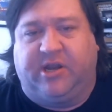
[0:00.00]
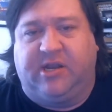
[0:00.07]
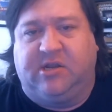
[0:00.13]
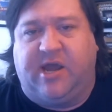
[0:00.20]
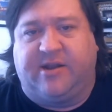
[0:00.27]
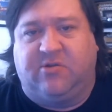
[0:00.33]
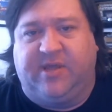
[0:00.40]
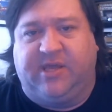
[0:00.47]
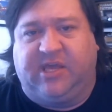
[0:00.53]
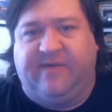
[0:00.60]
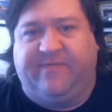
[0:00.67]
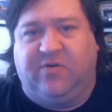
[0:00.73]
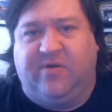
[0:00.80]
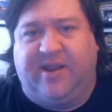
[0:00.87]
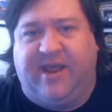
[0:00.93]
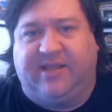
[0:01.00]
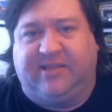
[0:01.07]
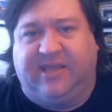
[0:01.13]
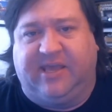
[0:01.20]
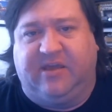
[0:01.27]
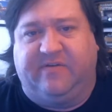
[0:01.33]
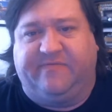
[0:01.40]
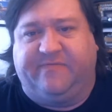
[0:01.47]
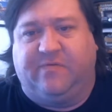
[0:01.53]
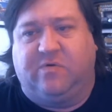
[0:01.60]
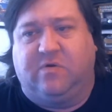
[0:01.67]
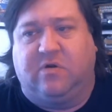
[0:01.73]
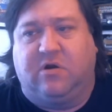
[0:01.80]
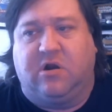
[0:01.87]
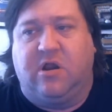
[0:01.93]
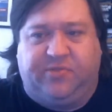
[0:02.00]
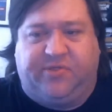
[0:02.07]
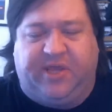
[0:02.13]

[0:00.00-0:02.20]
it can not only give you an idea for